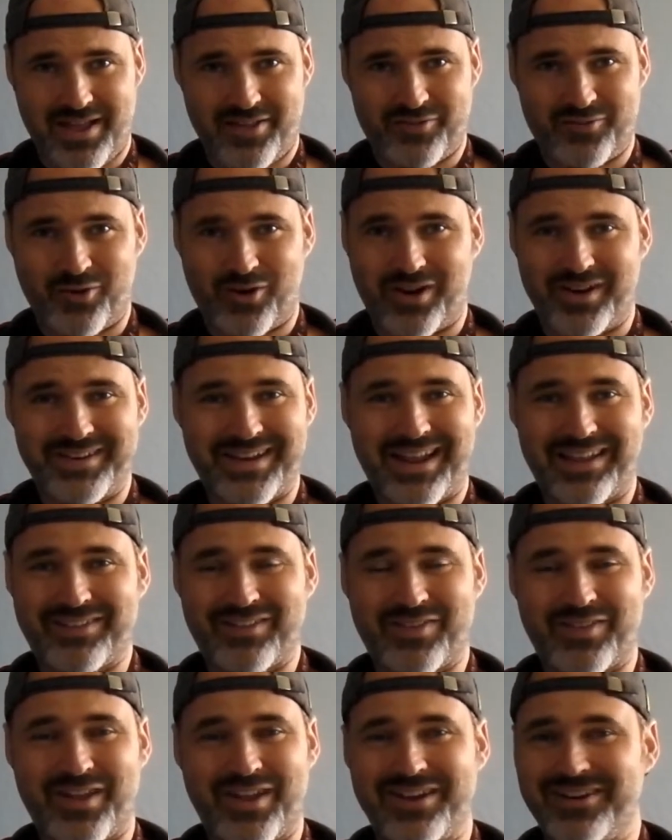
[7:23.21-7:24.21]
circa Days
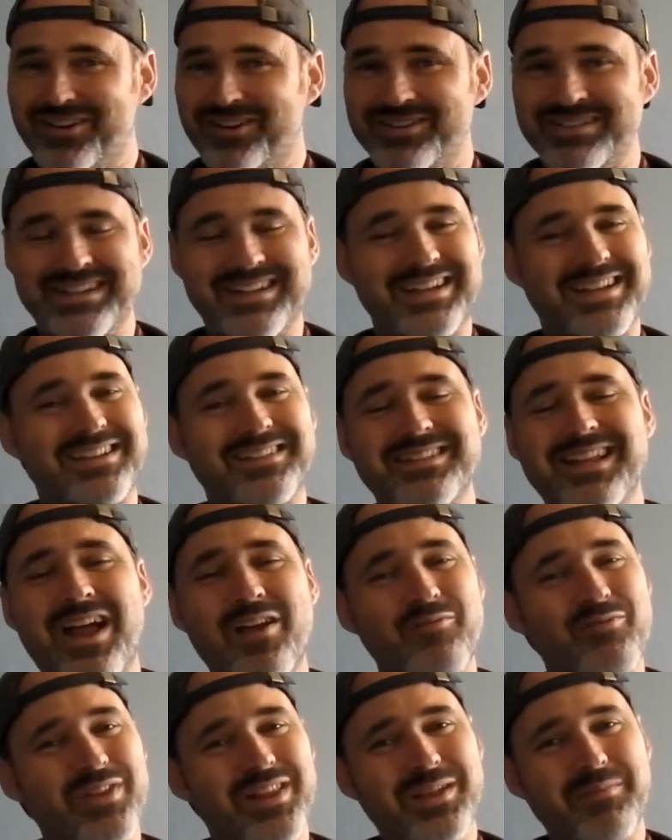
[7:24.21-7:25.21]
of Thunder,
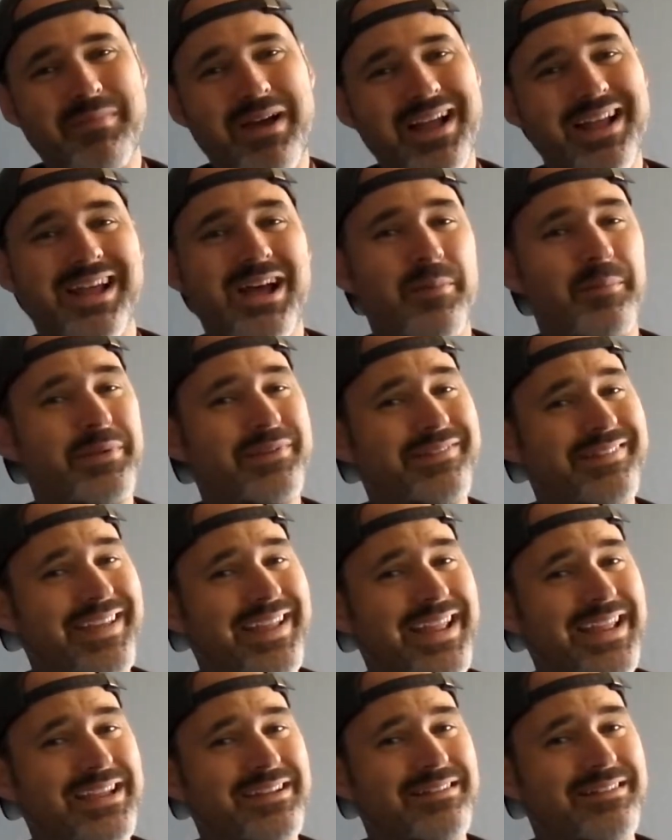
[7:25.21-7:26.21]
not really my cup of
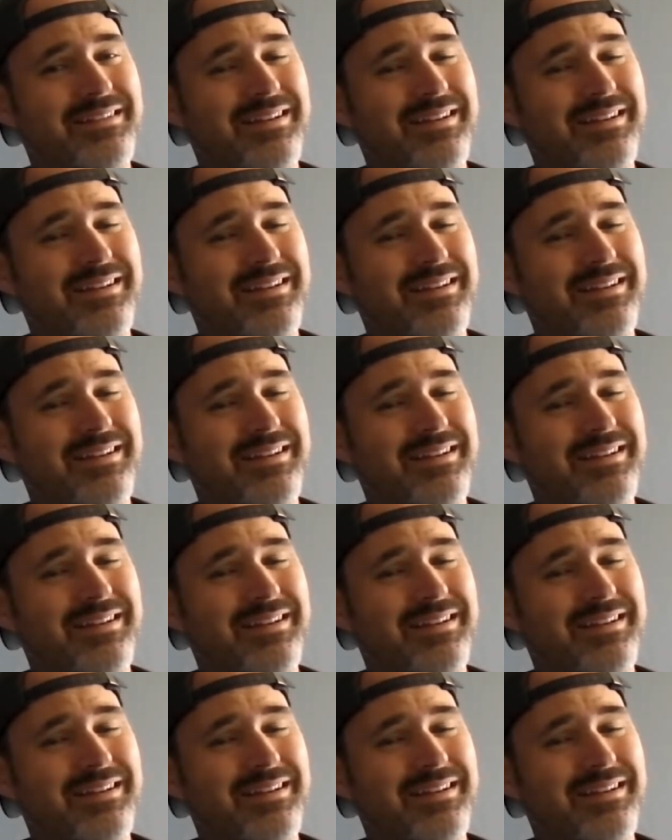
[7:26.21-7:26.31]
tea.